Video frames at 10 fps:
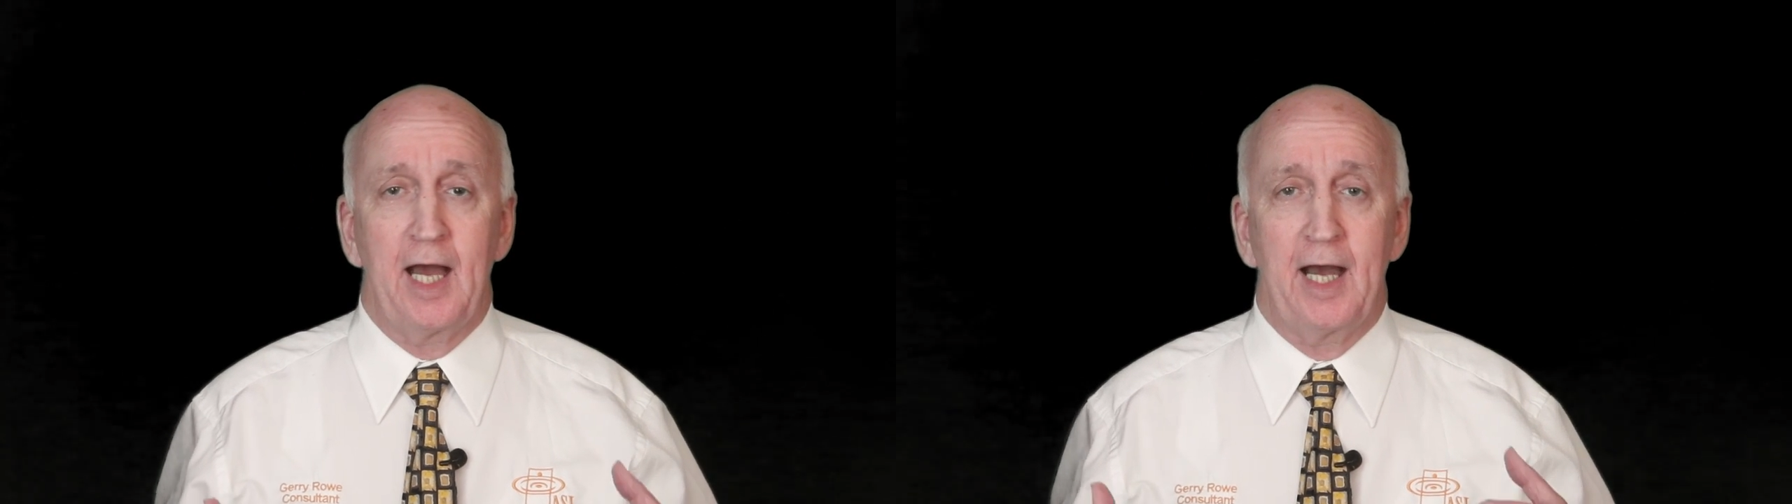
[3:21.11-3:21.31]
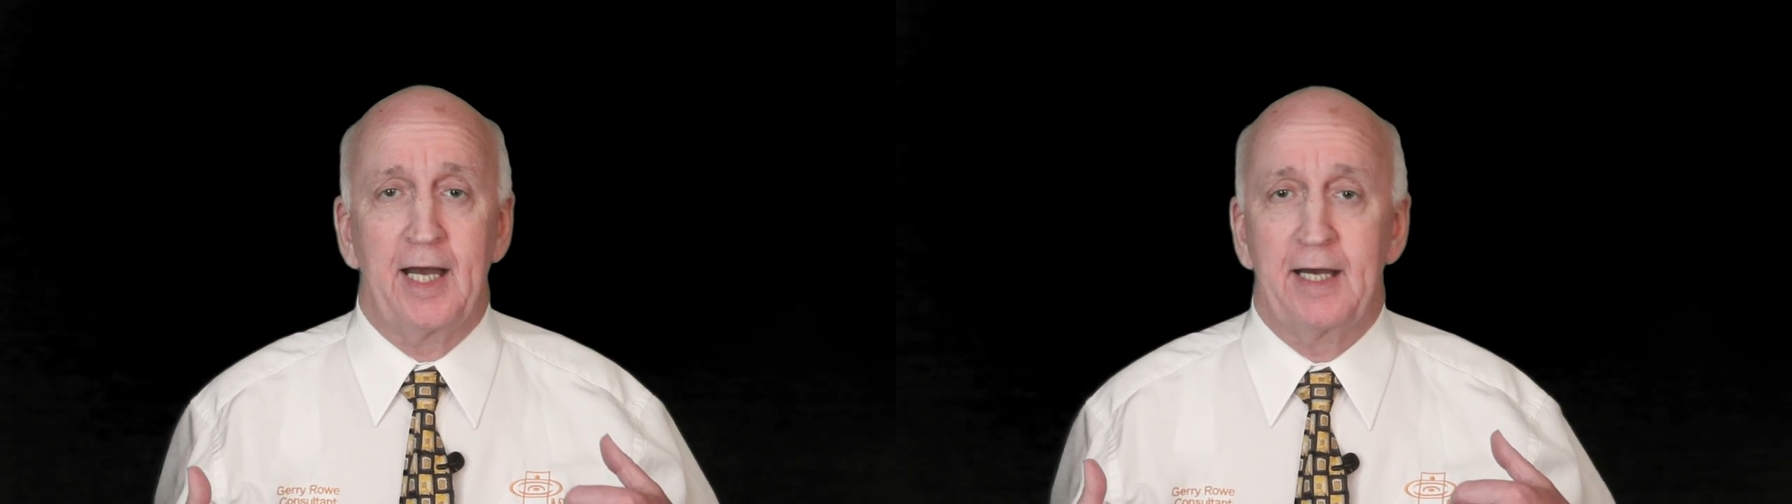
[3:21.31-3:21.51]

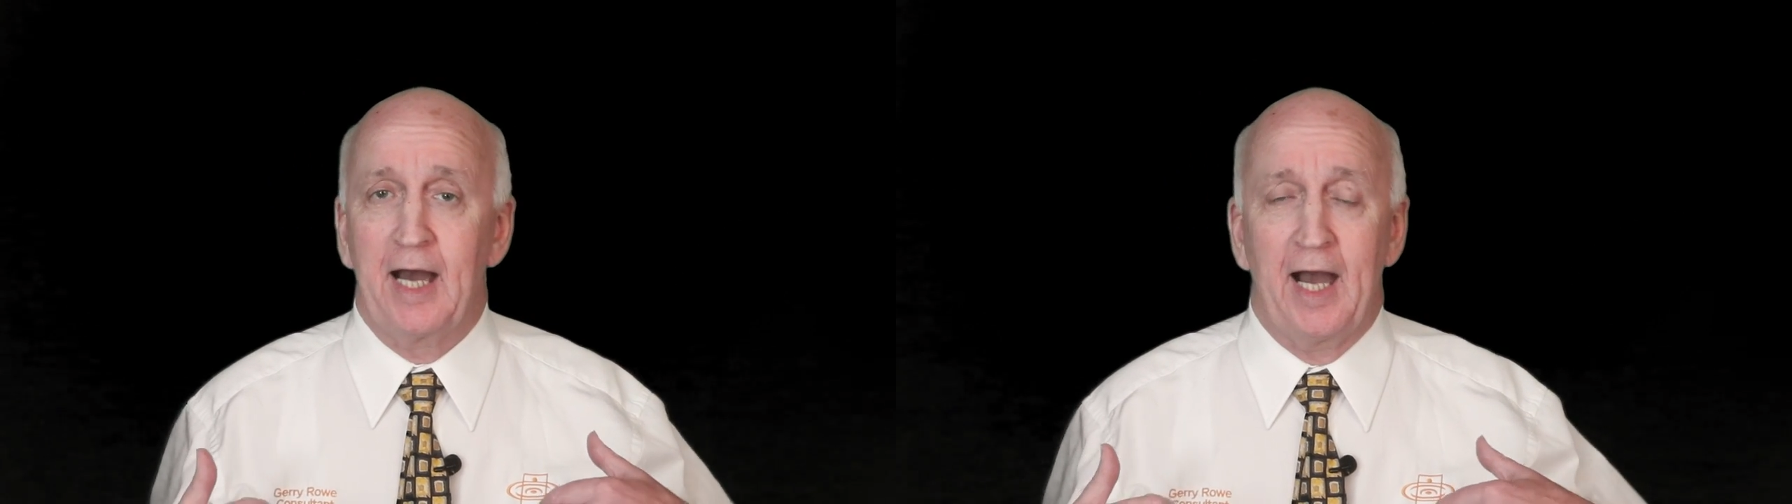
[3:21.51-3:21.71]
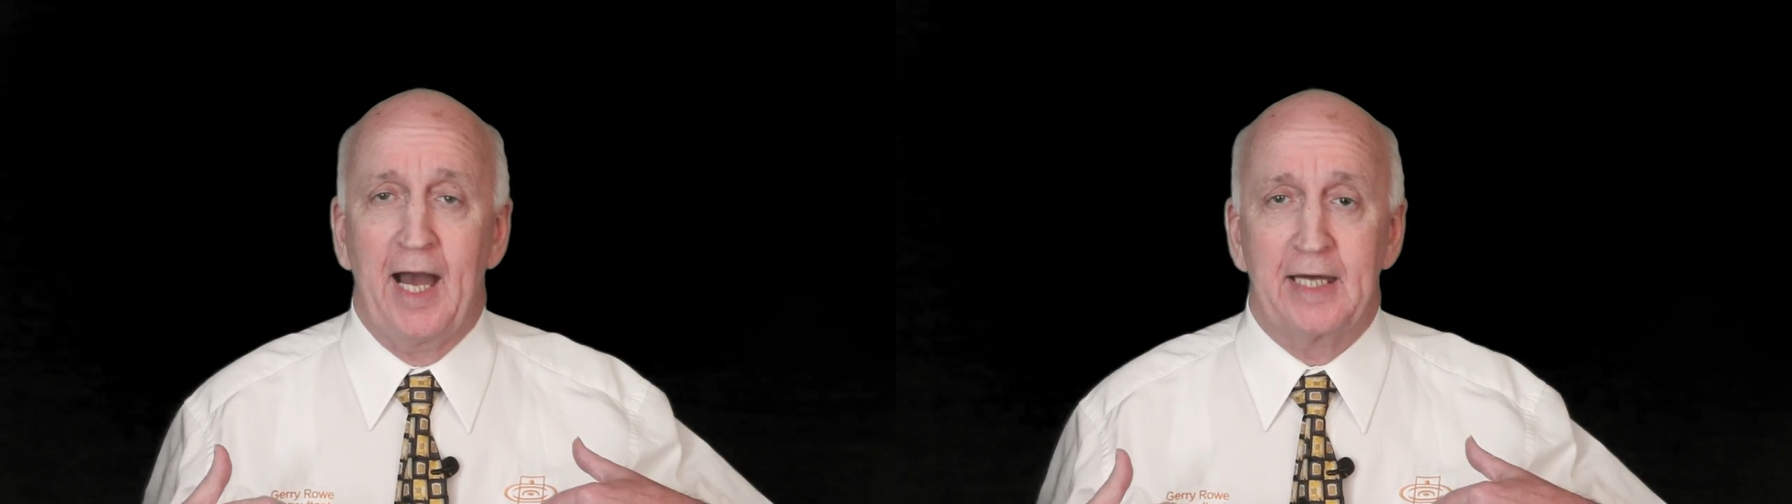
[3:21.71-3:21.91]

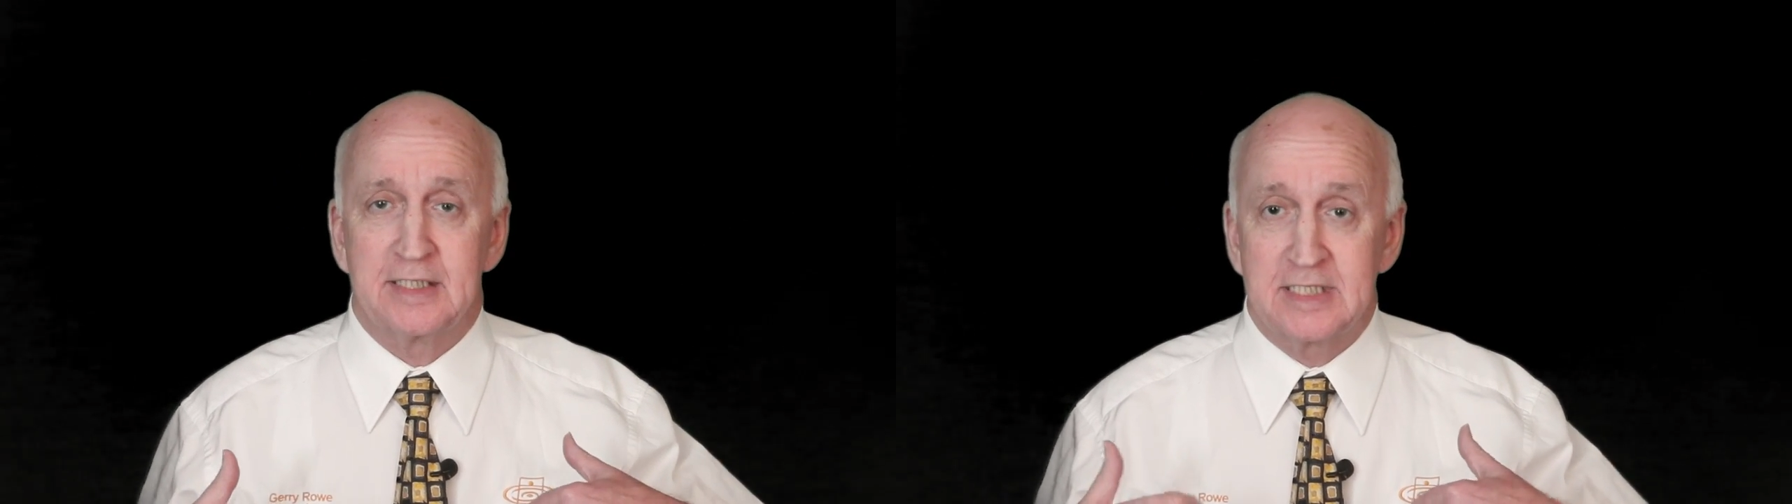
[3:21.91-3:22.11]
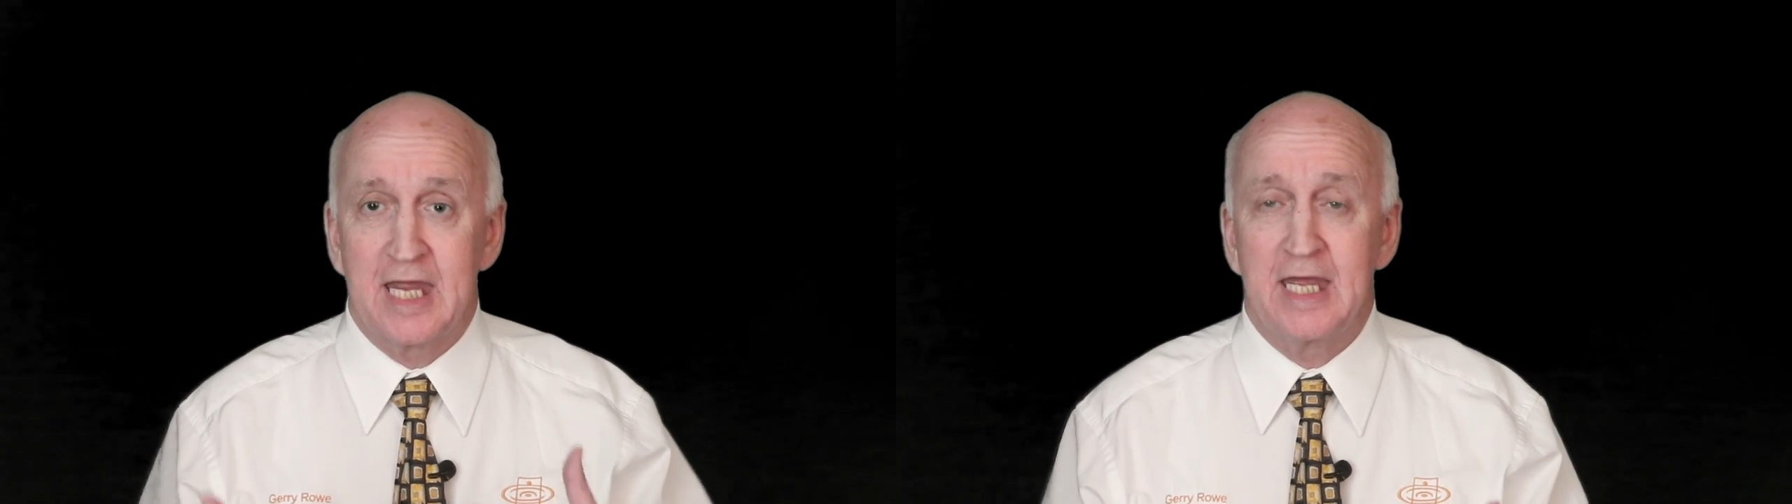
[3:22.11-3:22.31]
and
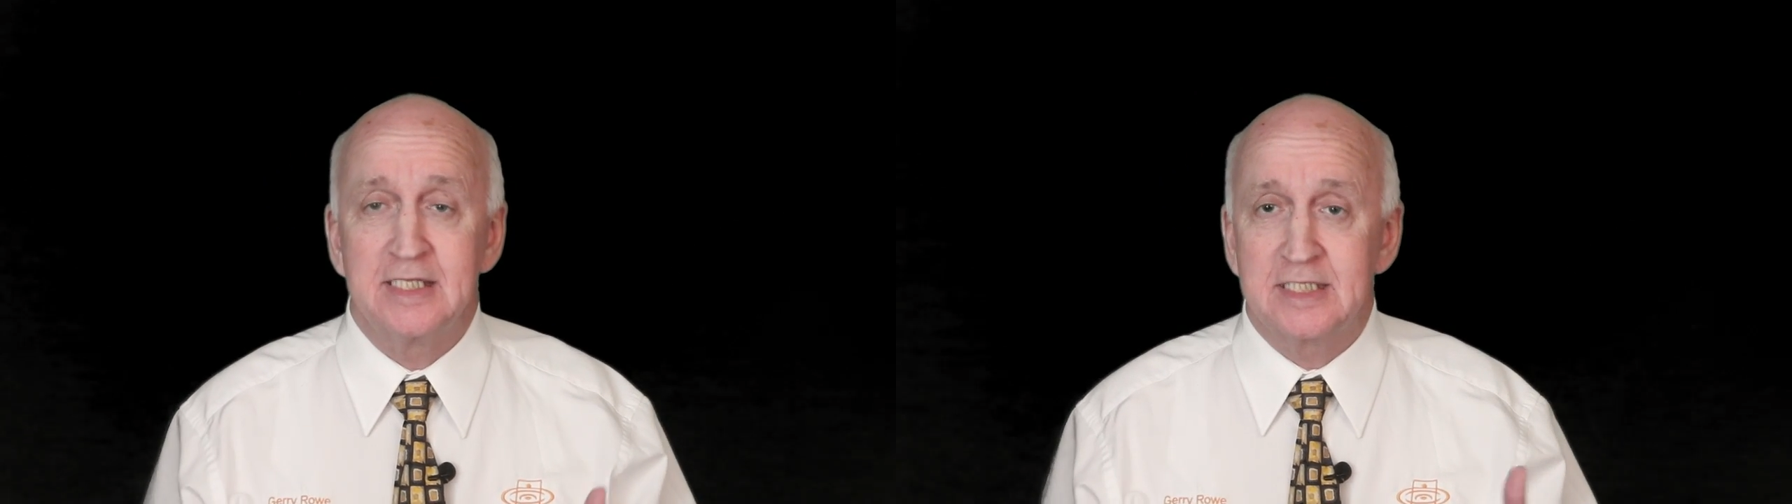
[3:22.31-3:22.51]
attend